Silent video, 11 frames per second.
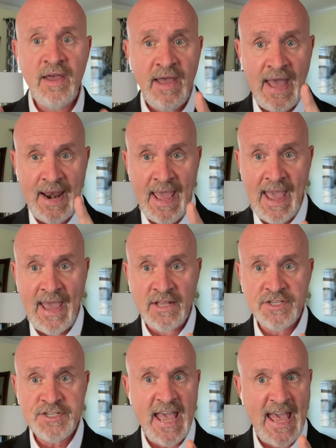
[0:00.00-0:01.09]
And
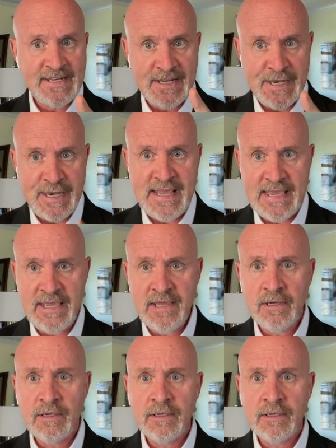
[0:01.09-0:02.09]
hands and a knee